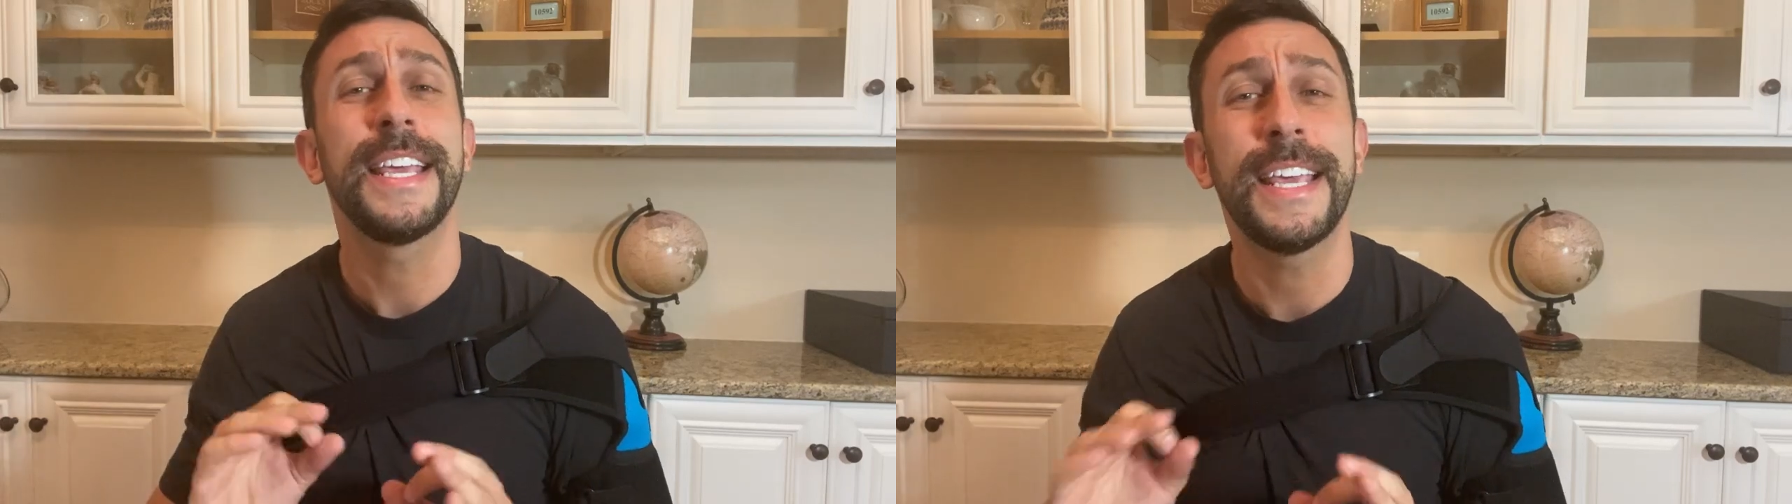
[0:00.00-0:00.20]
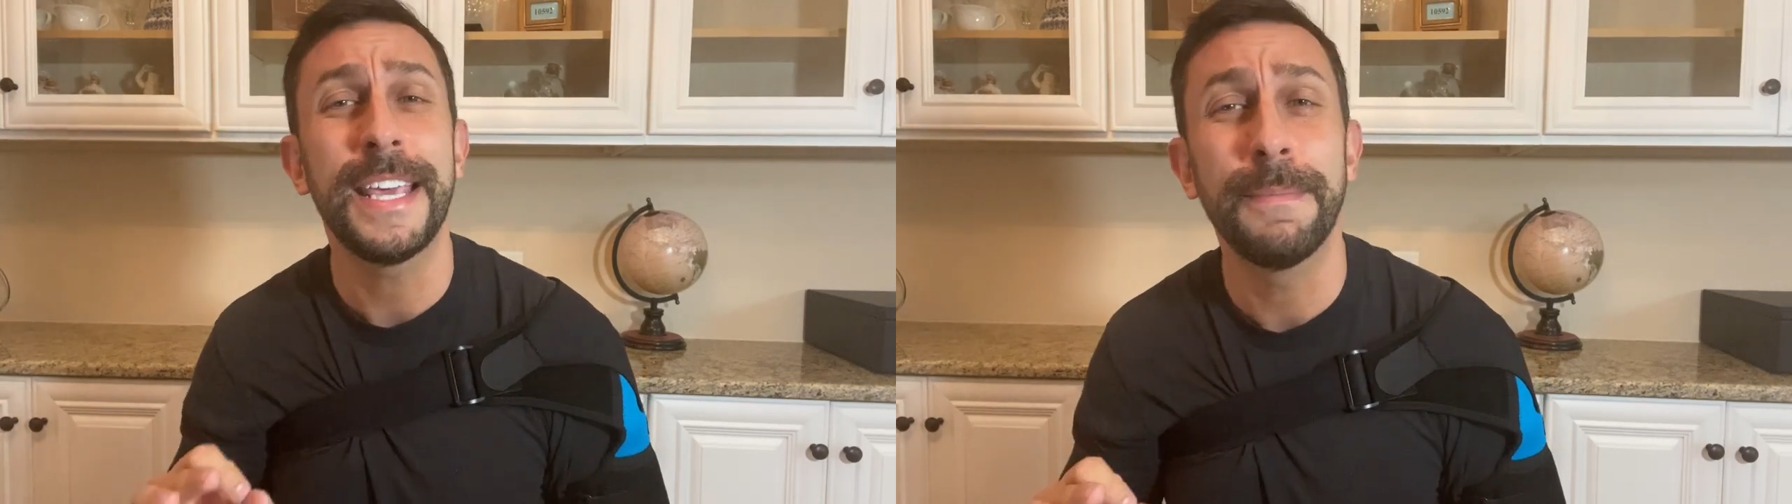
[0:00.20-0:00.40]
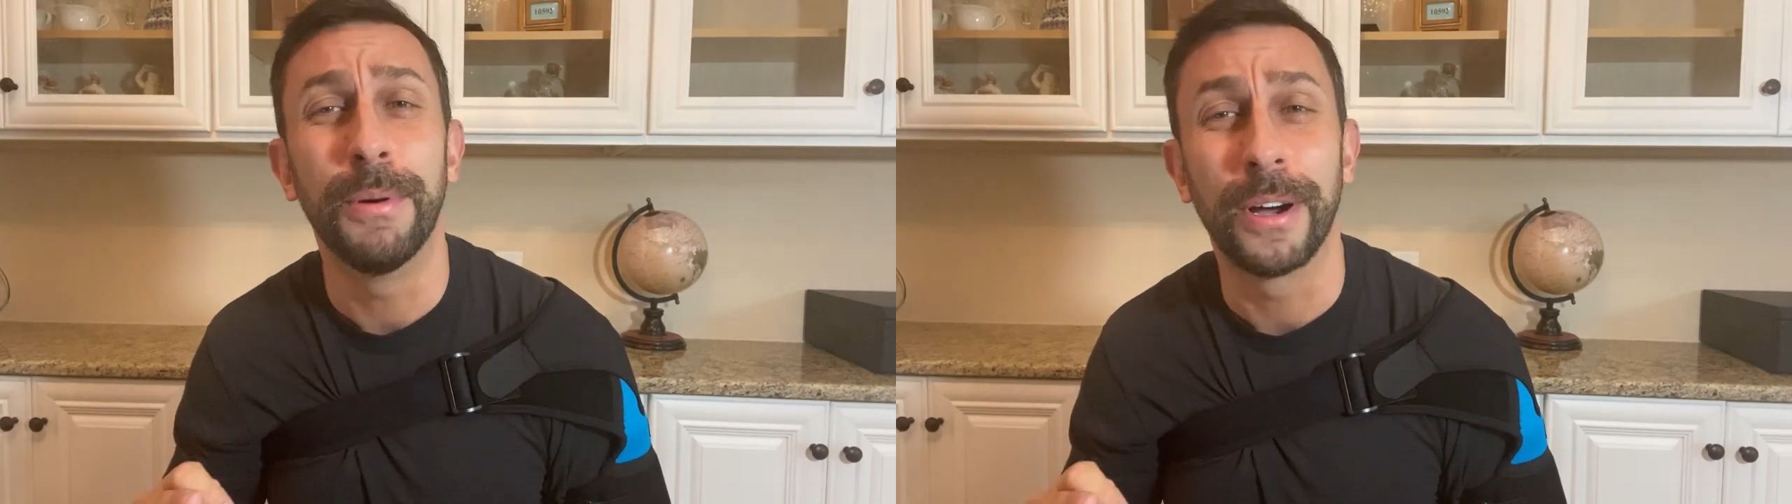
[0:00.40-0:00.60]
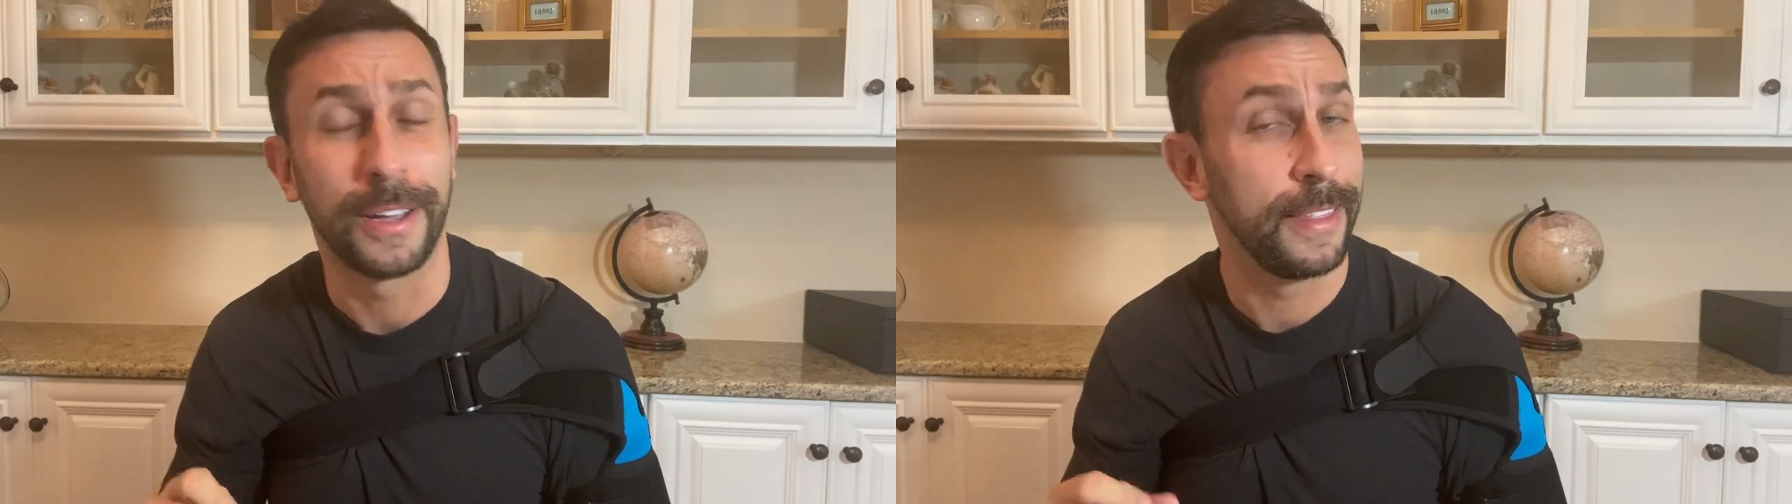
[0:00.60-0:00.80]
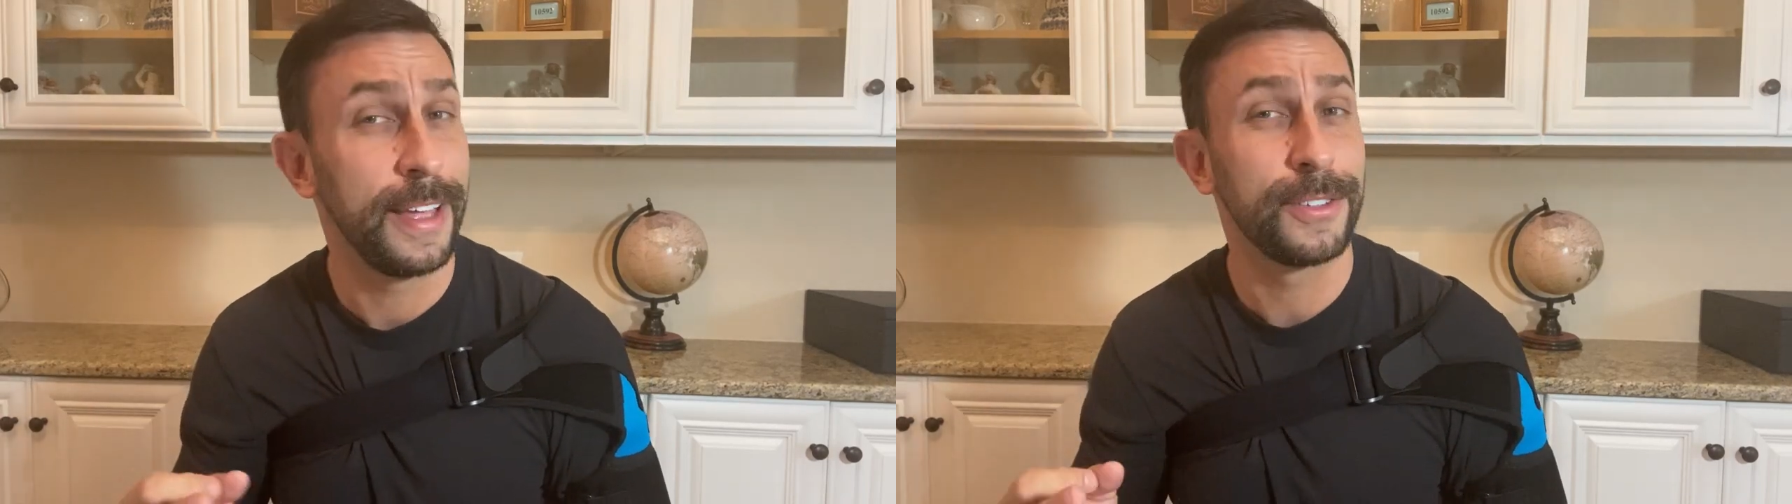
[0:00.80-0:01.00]

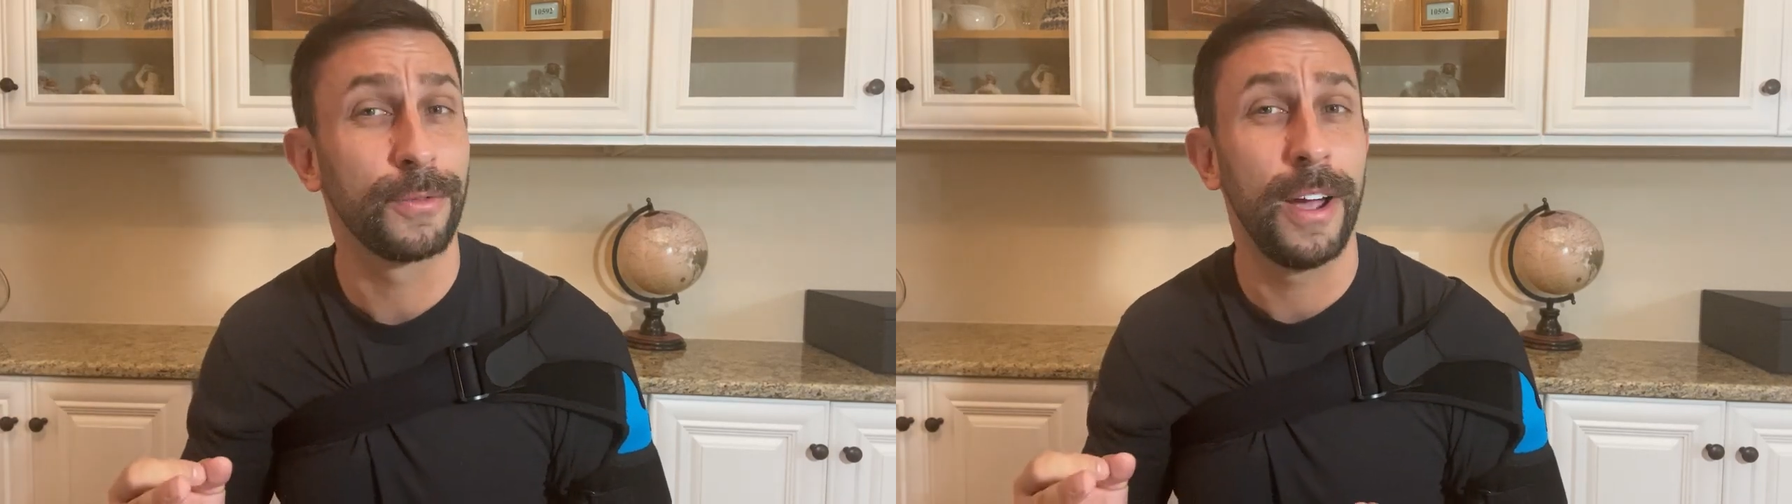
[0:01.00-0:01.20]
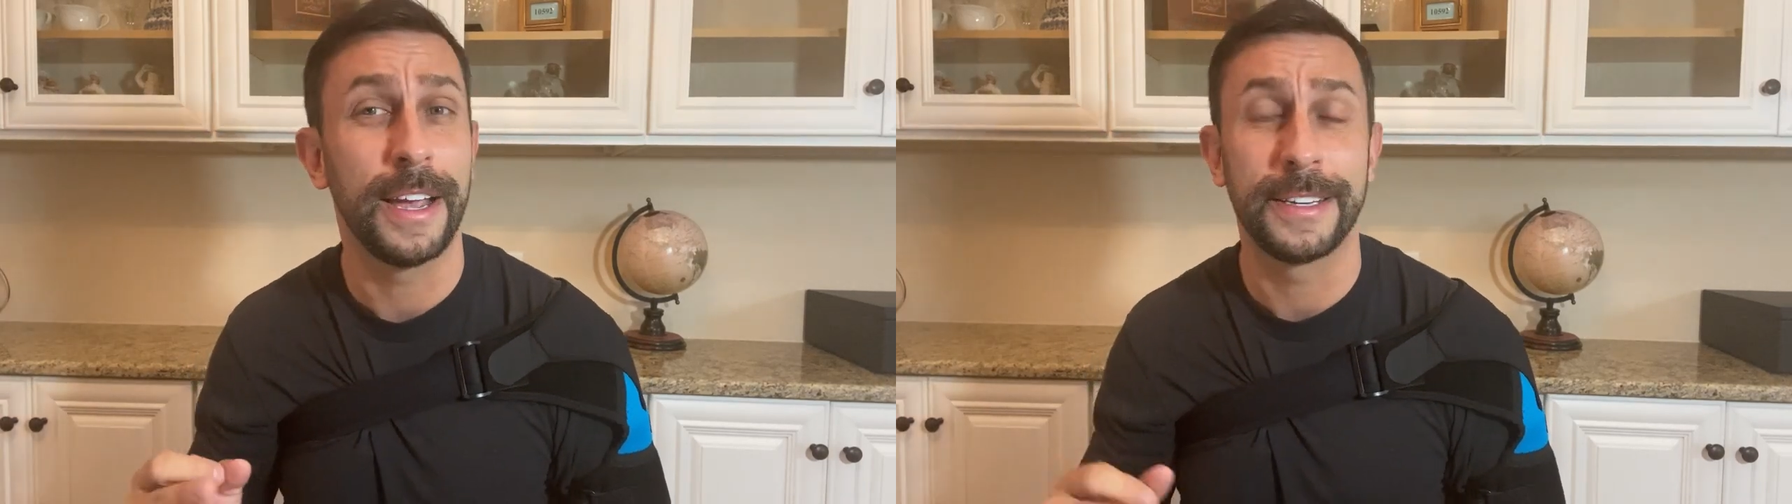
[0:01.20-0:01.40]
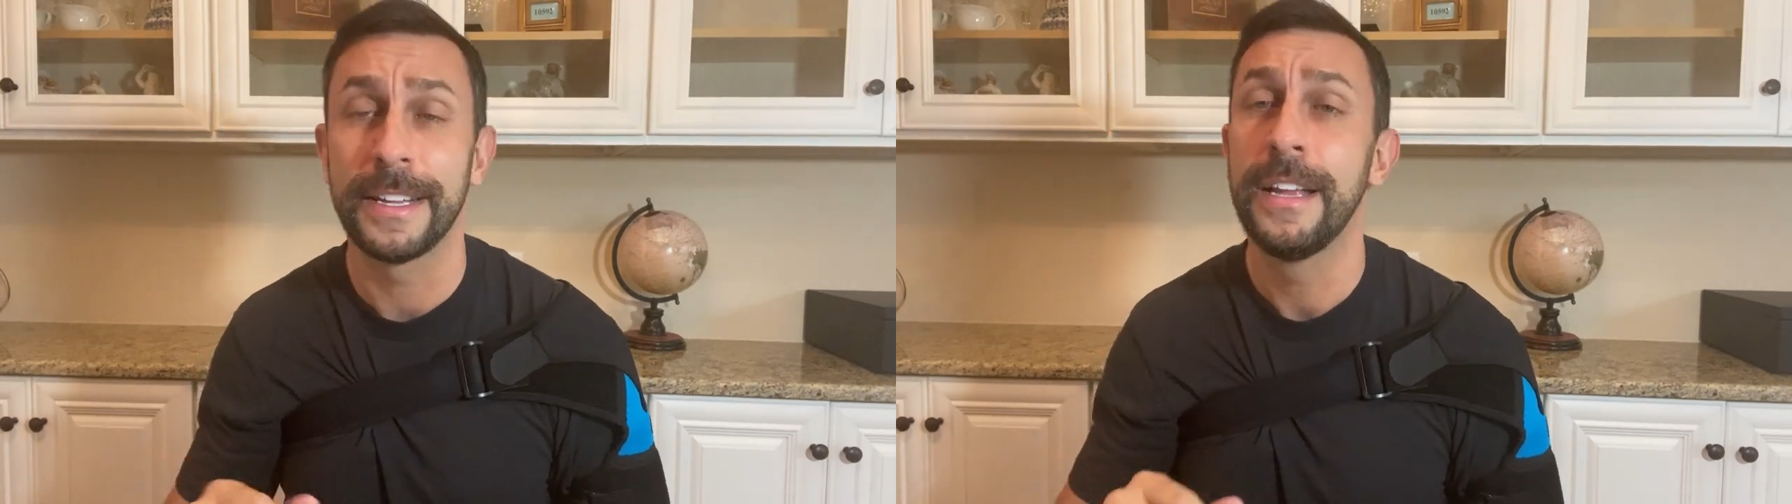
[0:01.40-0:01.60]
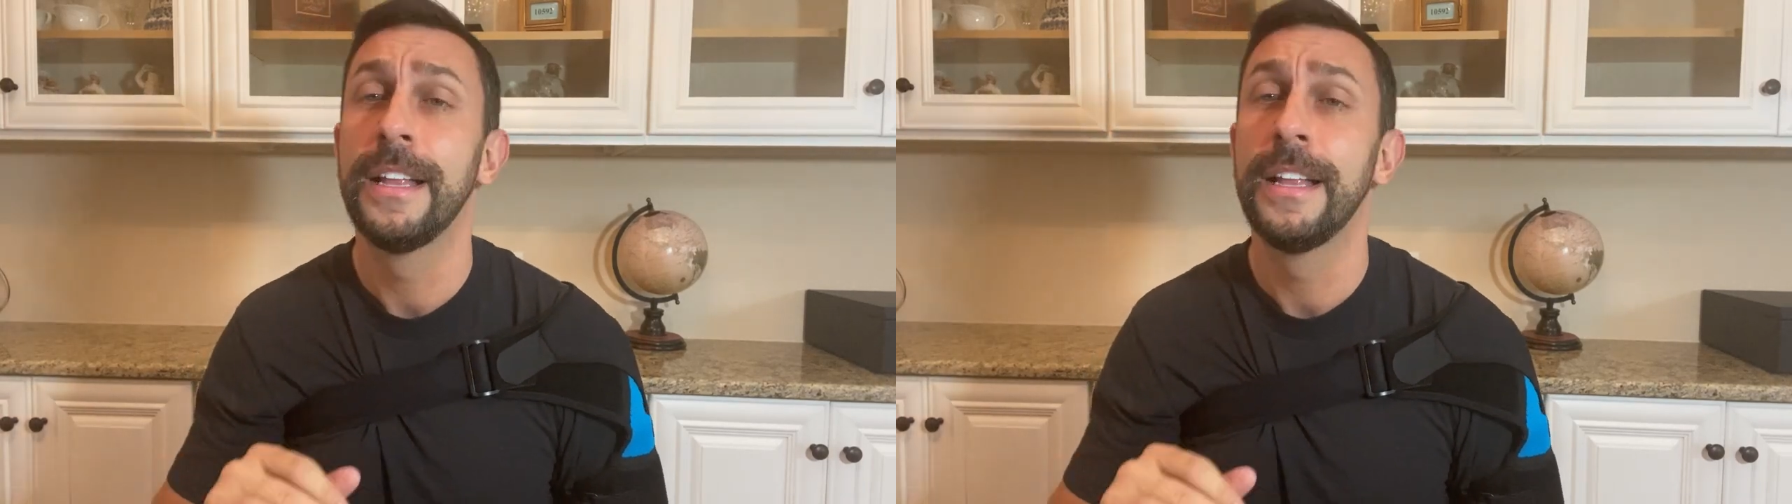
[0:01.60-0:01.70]
ebook, that's right,